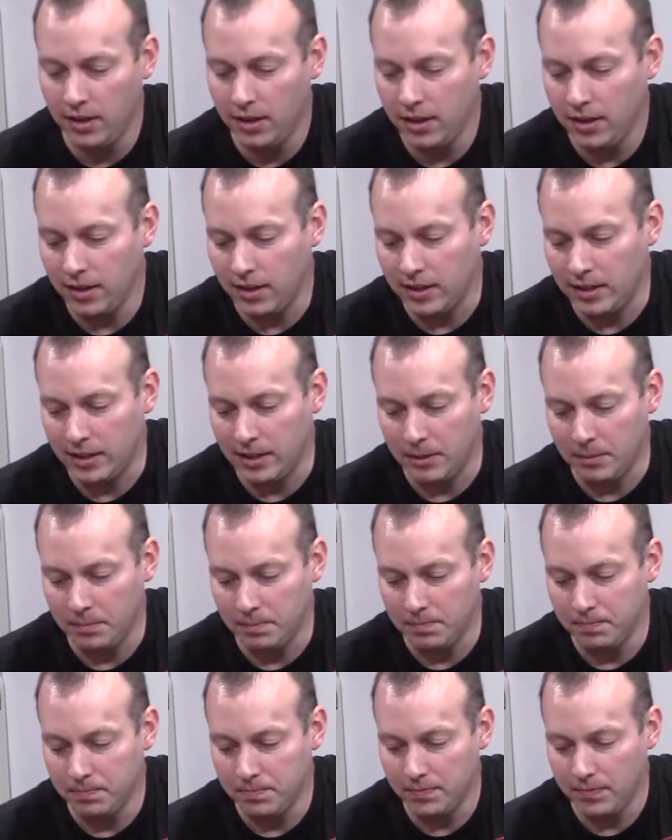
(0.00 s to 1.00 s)

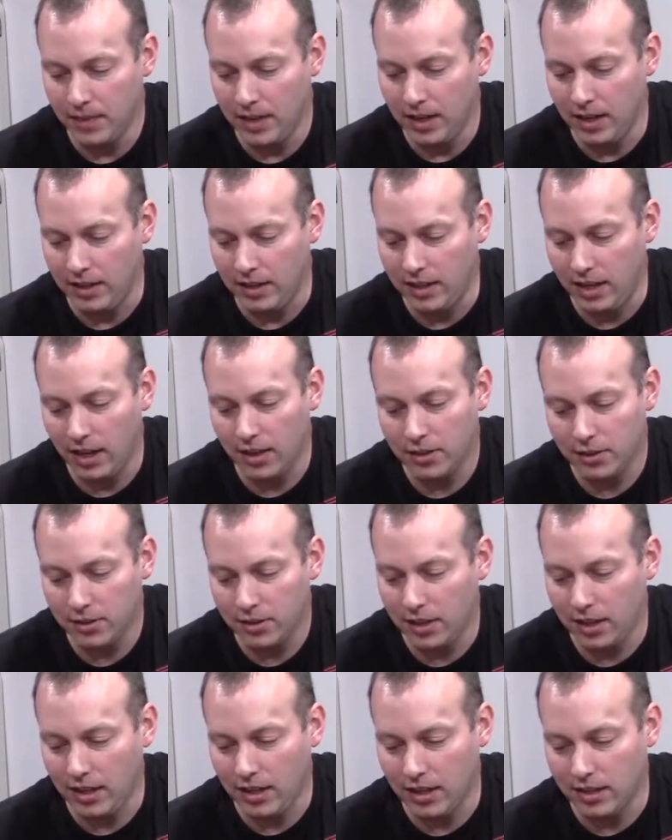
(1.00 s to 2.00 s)
And the other
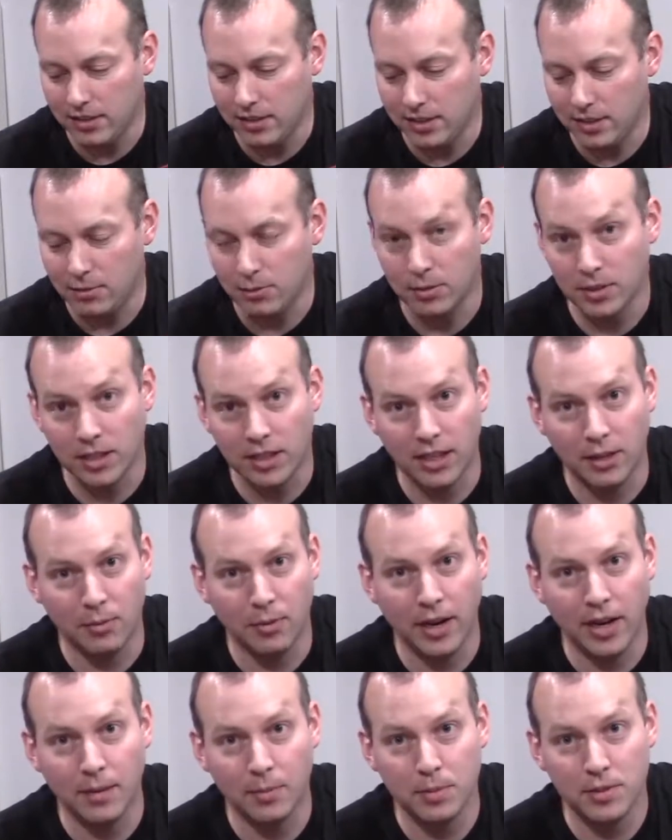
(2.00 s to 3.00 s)
thing is it really
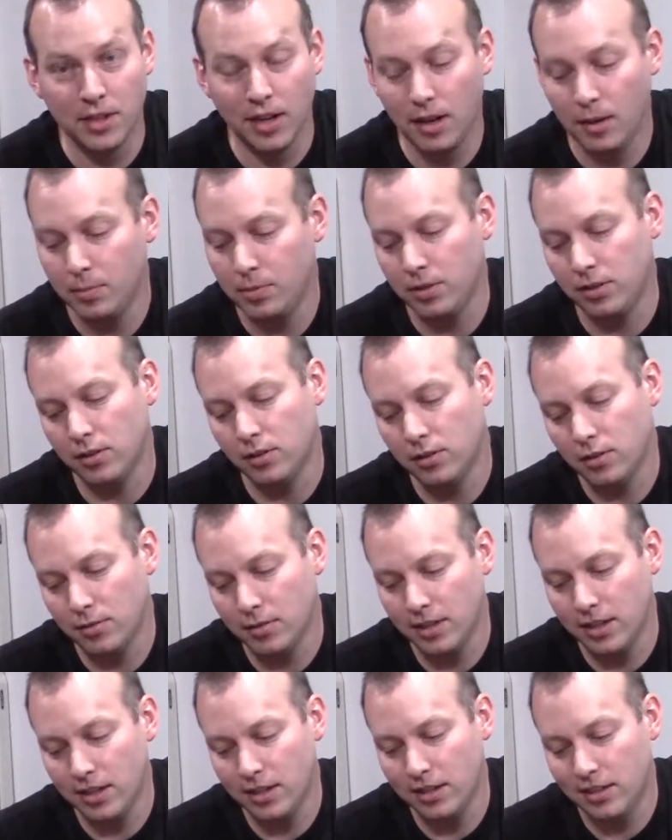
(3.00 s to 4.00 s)
ramps up.
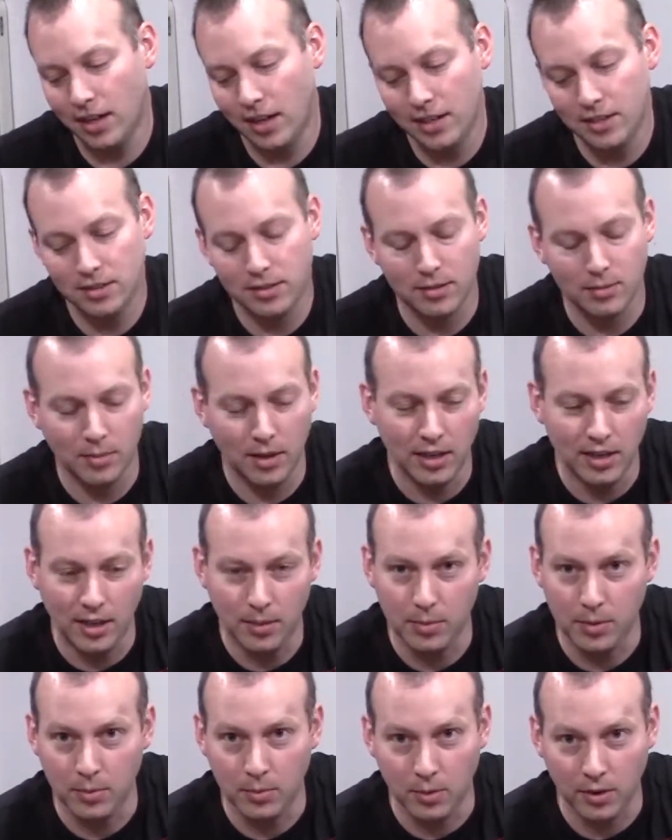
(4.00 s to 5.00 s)
3 dice you might not
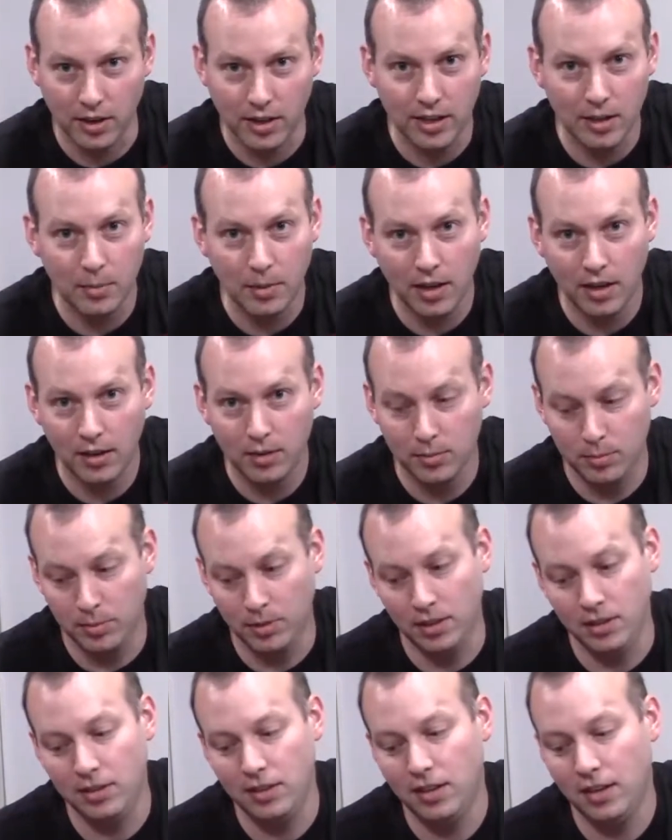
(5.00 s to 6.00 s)
be worried about,
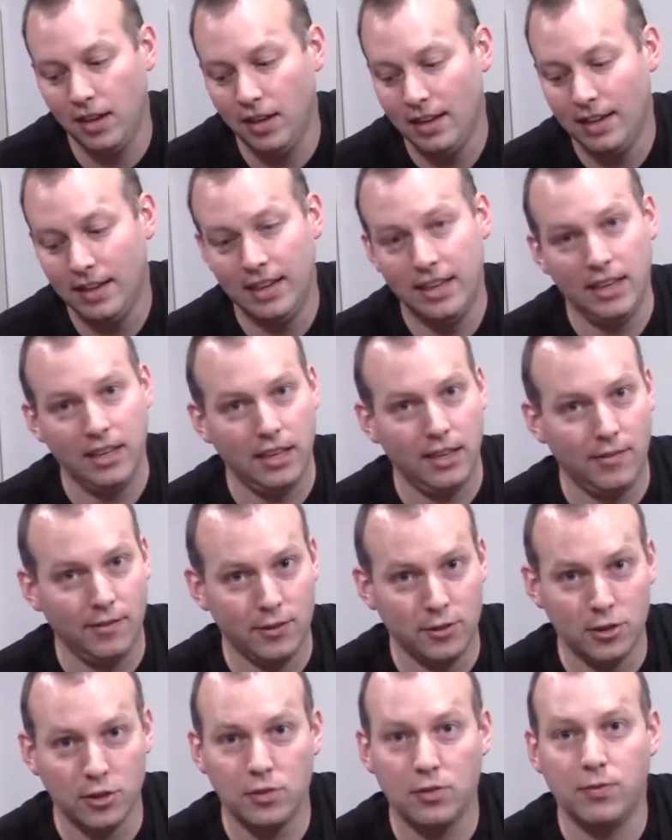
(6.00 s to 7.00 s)
but even
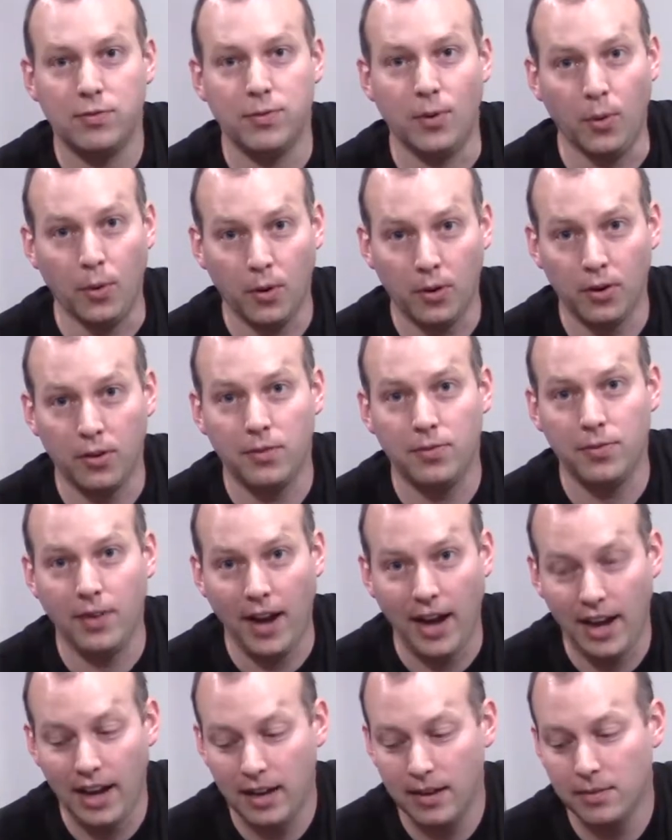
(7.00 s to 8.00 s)
just 4 or
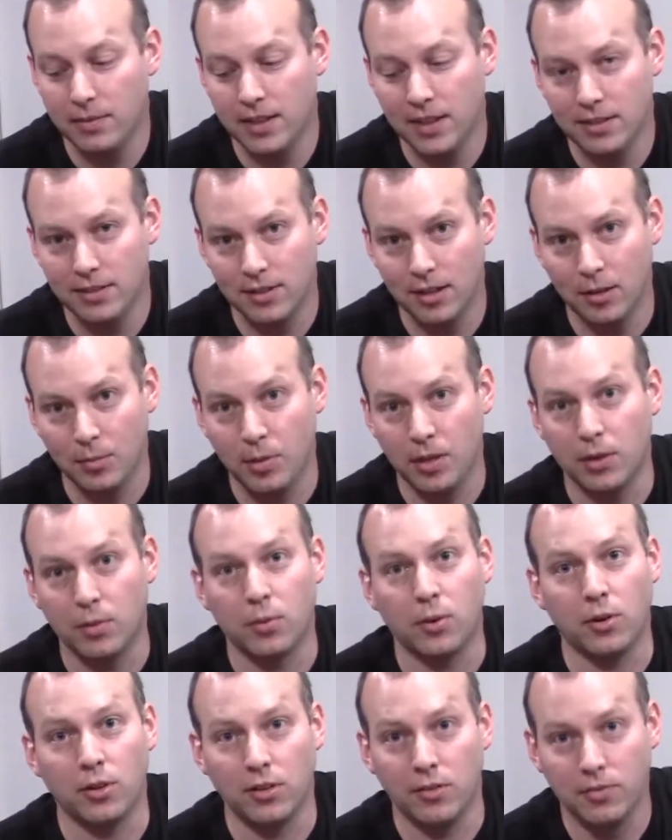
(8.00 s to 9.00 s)
5, that's going to be a
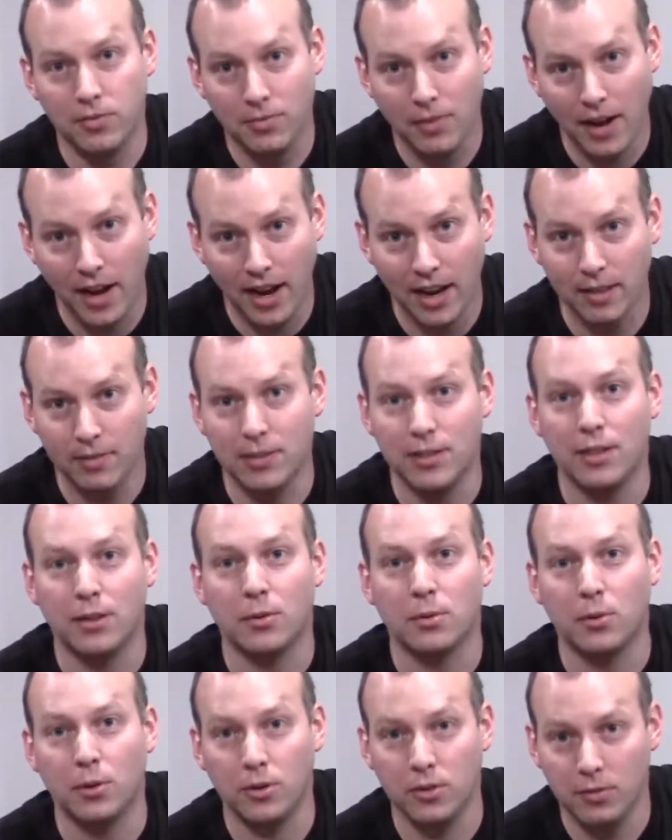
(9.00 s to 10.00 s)
roll of 5, and then a
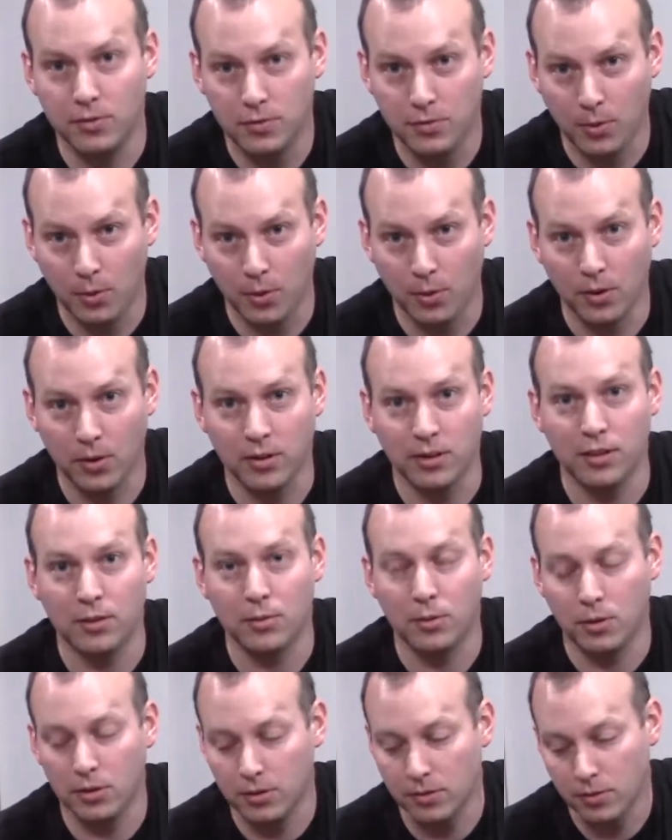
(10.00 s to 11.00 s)
roll of 4, and then a
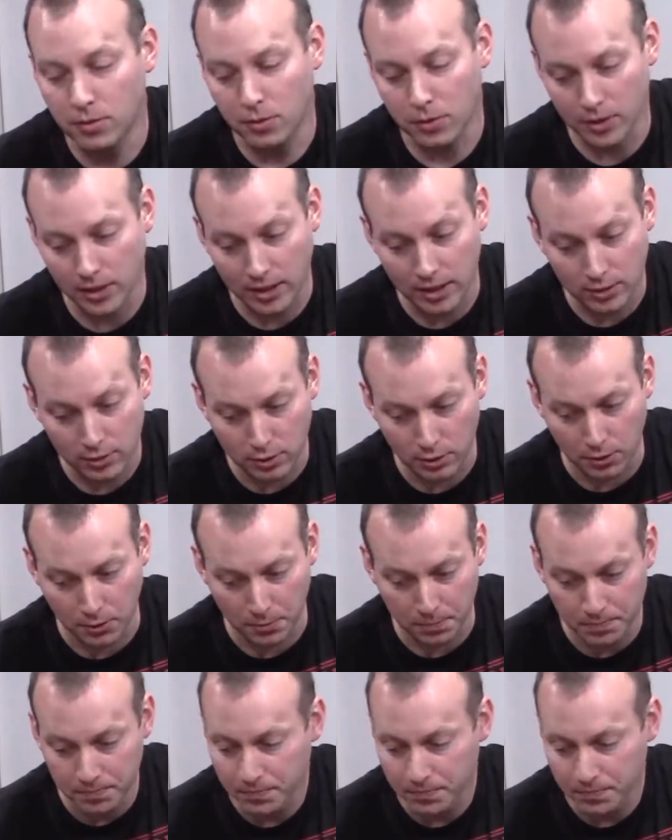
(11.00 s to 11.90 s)
roll of 3. So